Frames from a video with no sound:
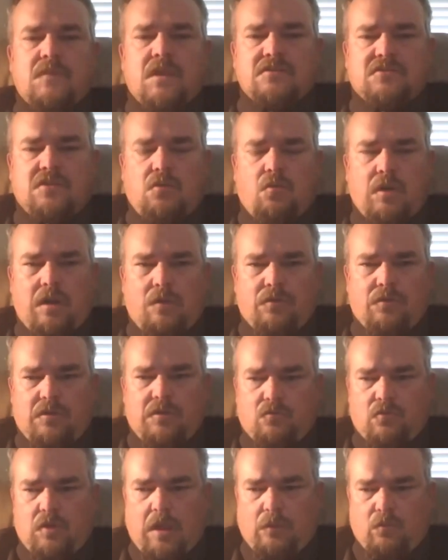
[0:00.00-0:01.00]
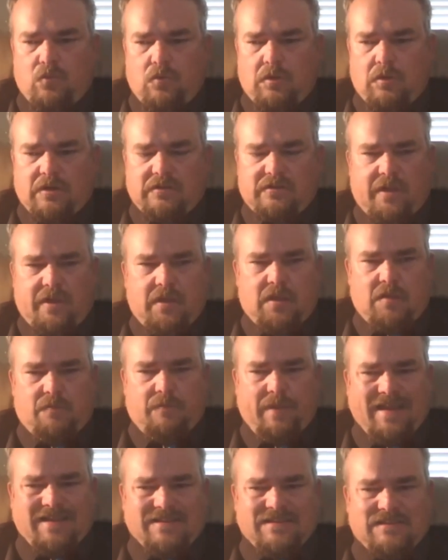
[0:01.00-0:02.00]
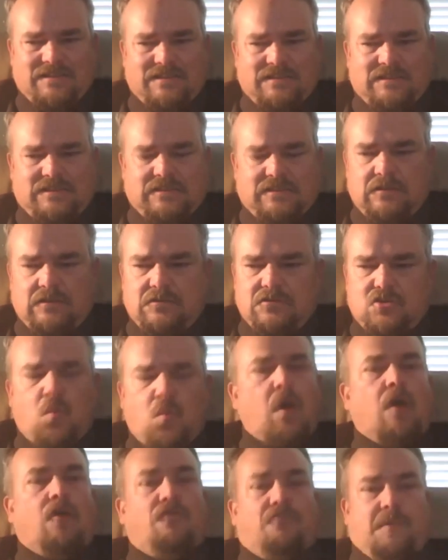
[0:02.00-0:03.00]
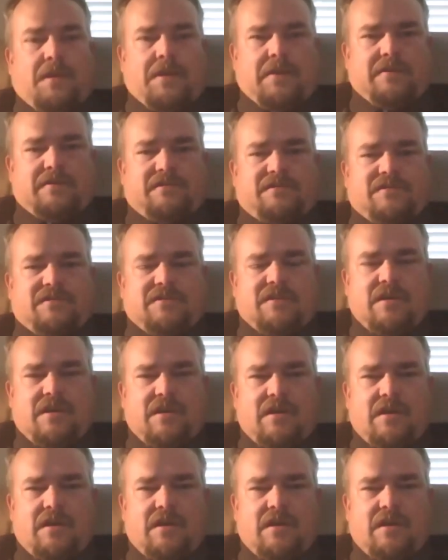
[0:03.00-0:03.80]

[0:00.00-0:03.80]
And so when I want to, and we're going to take about 12 minutes